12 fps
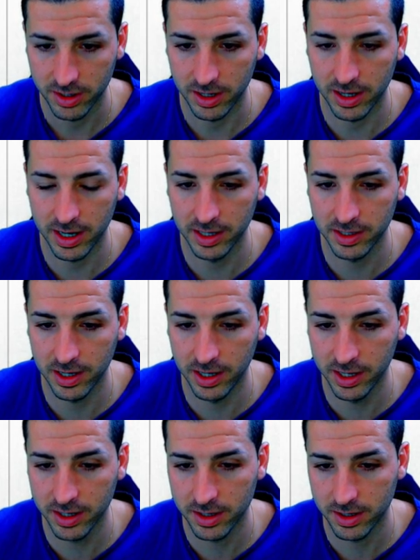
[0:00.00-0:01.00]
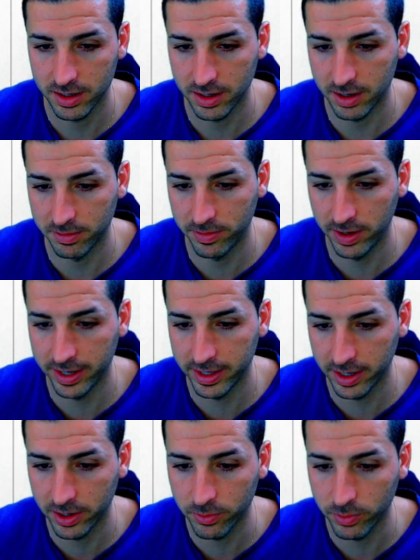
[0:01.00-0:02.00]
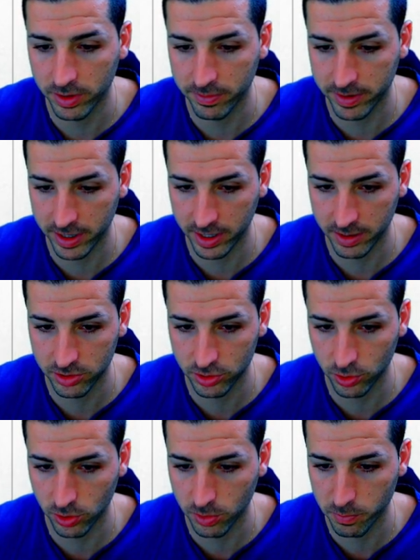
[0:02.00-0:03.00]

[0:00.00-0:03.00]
right click, fill it in with a very strong